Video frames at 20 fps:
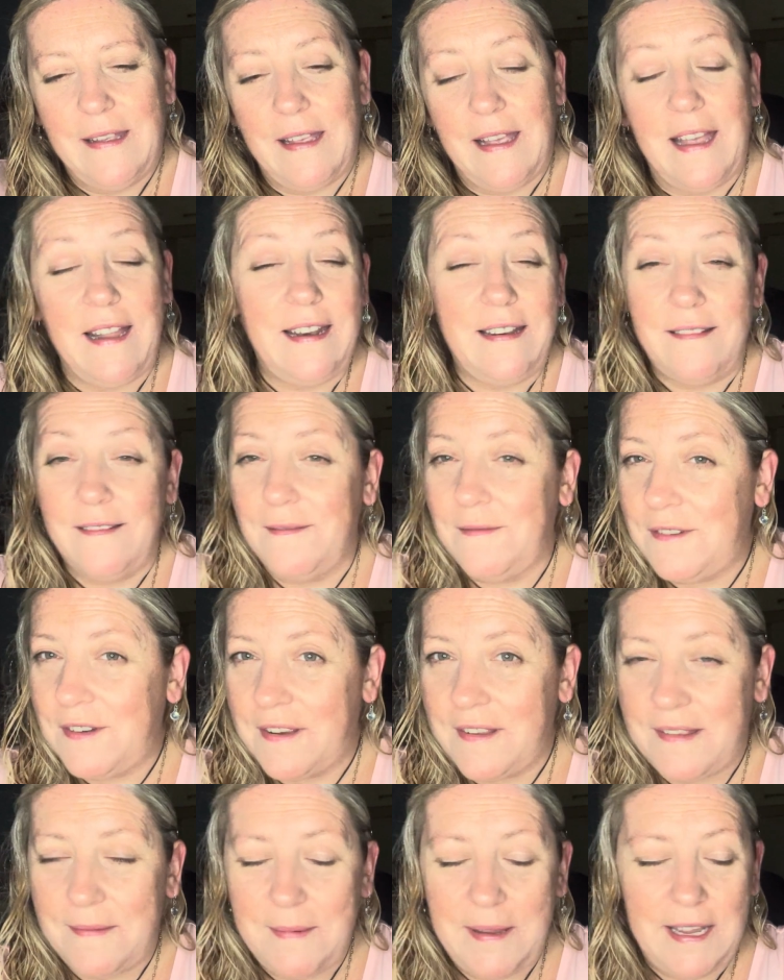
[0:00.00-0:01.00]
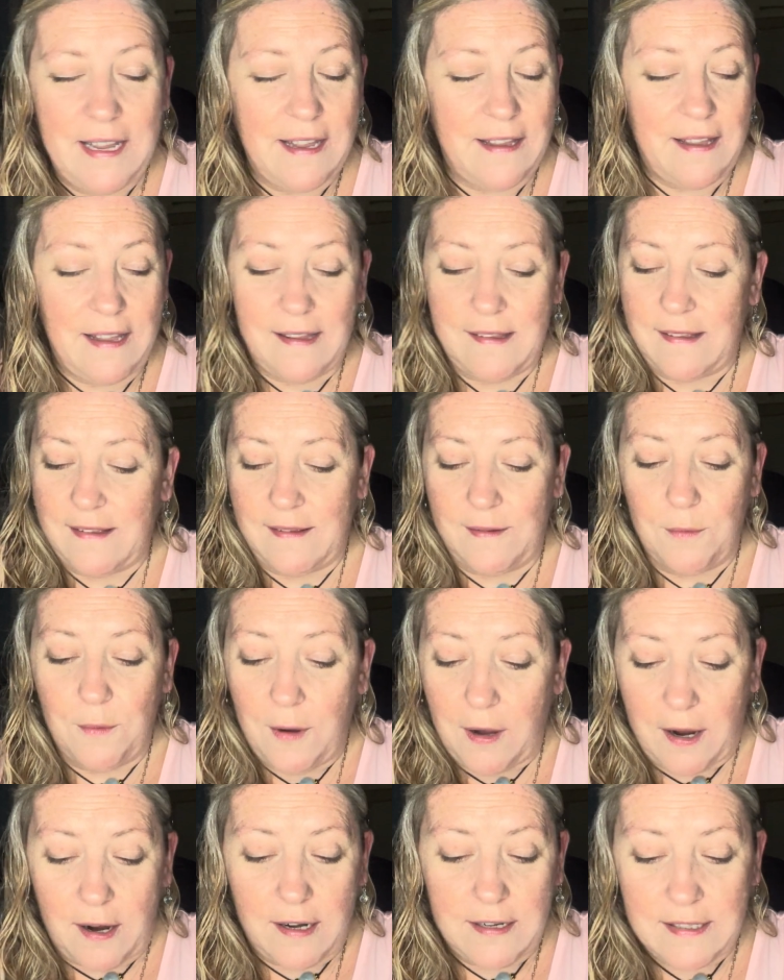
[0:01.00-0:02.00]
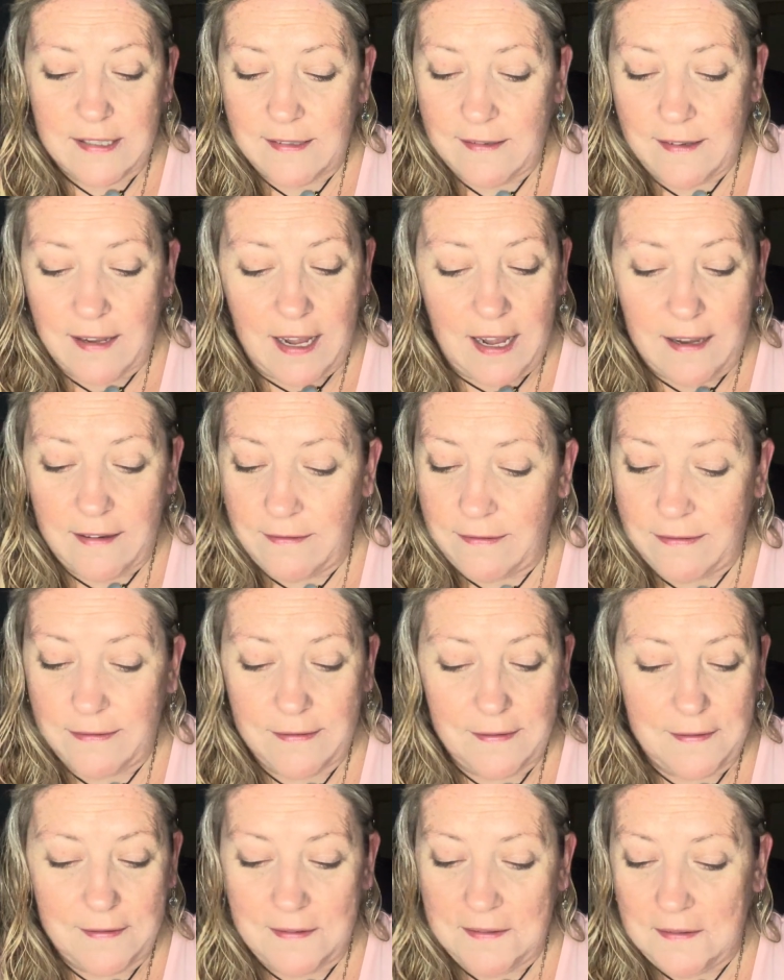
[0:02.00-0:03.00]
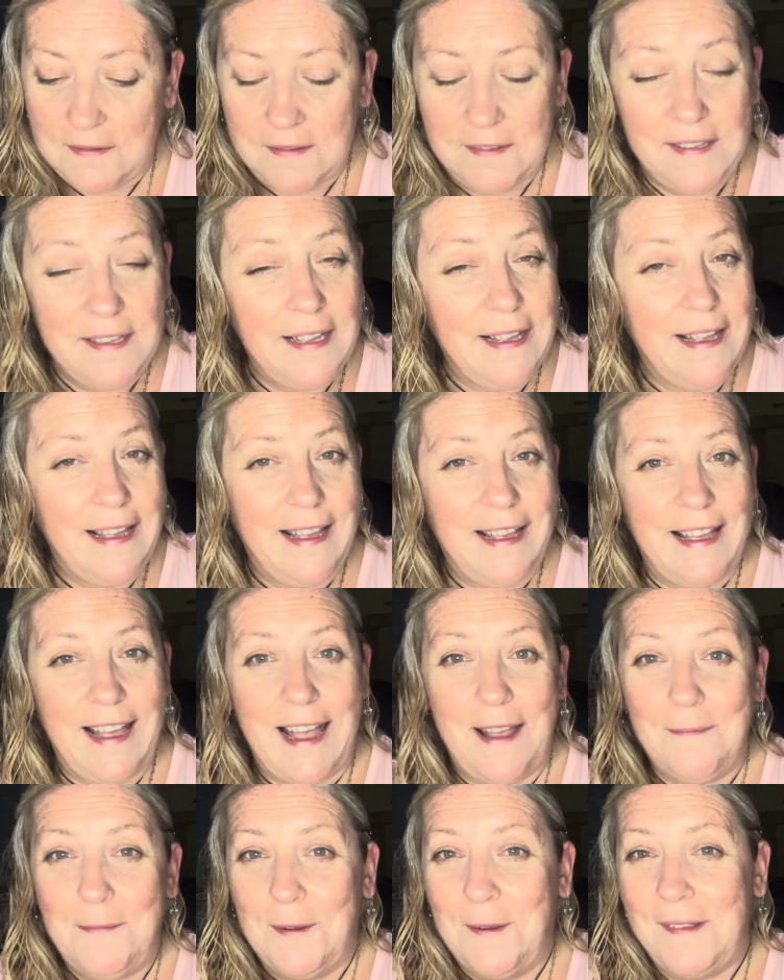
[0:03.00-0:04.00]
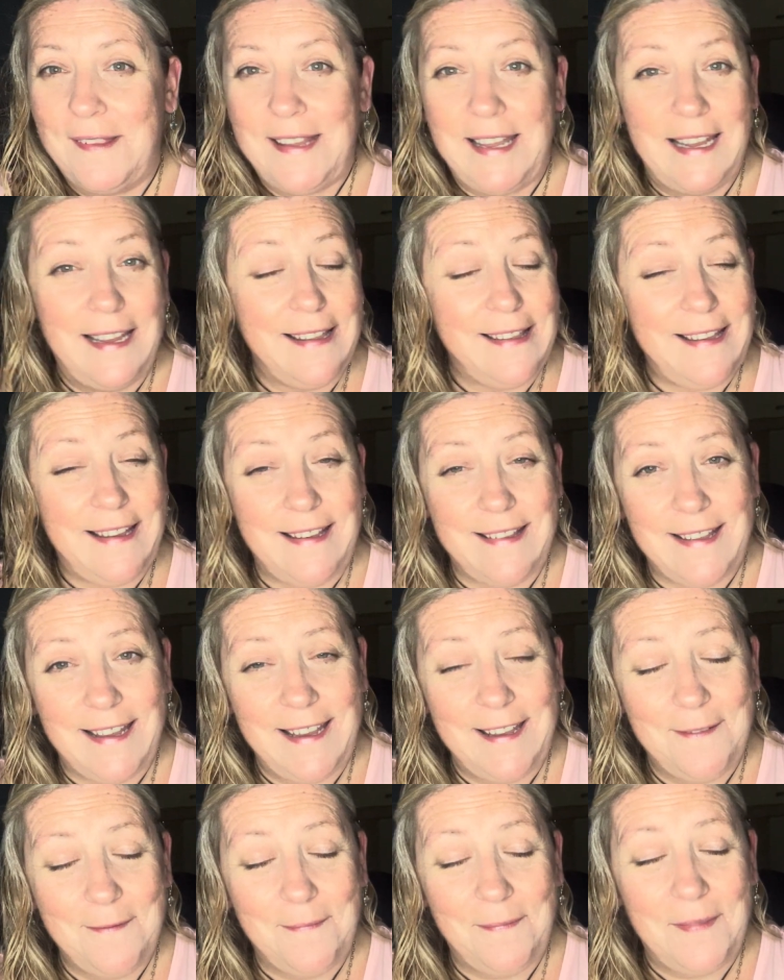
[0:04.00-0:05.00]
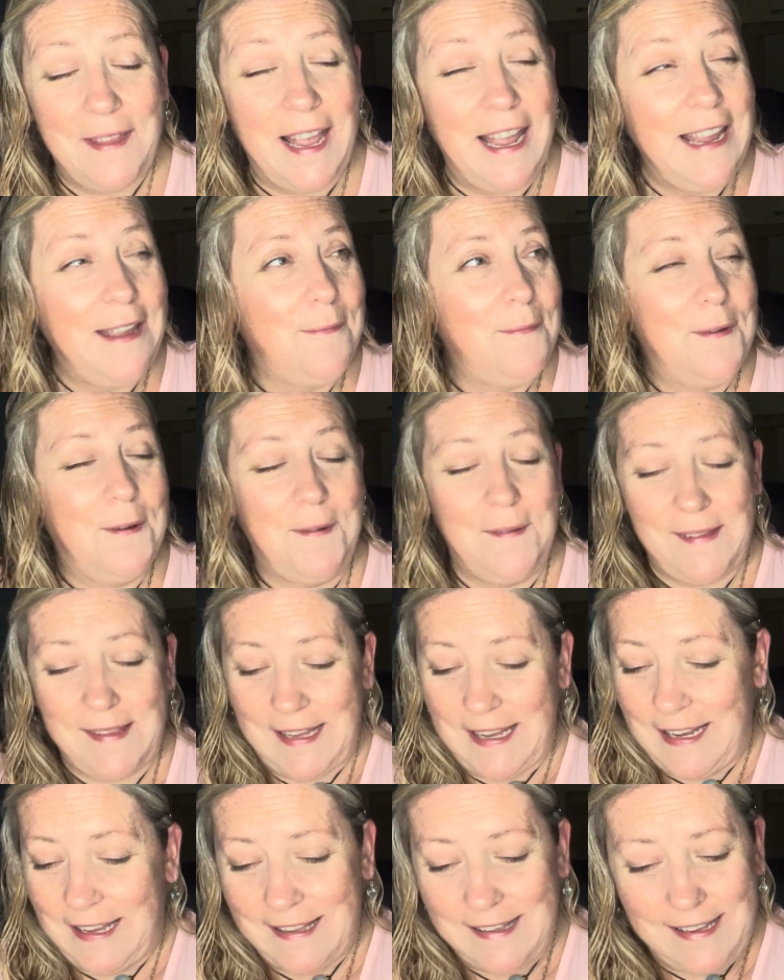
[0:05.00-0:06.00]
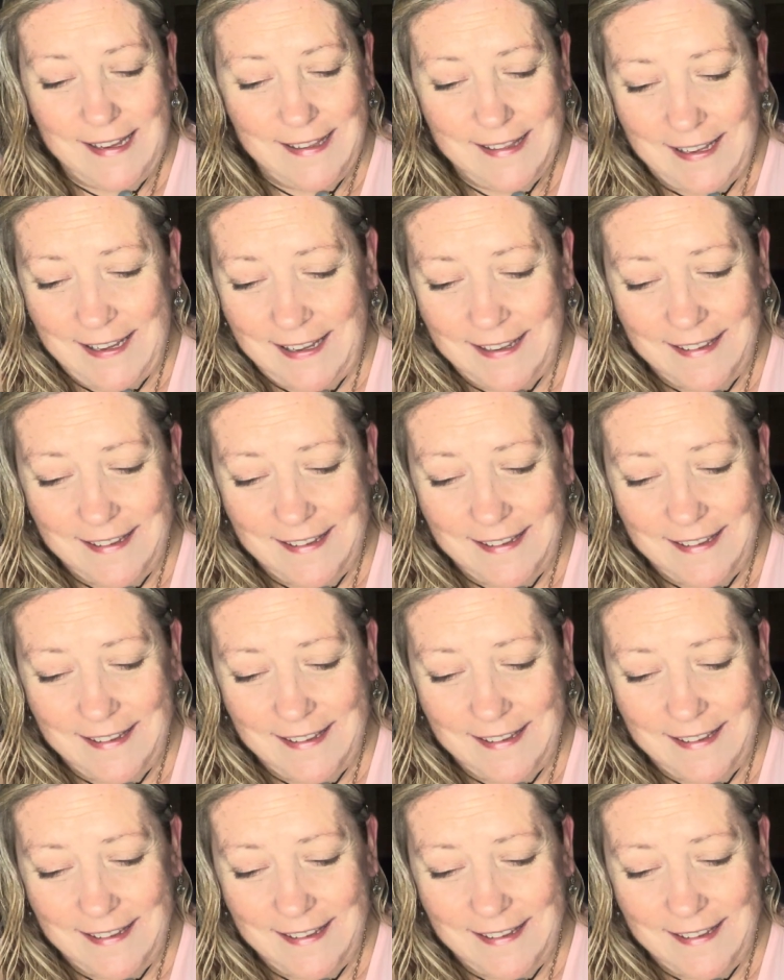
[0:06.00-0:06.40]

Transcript: And trust me, it is so hard. I'm not saying it's easy. I am not saying it's easy.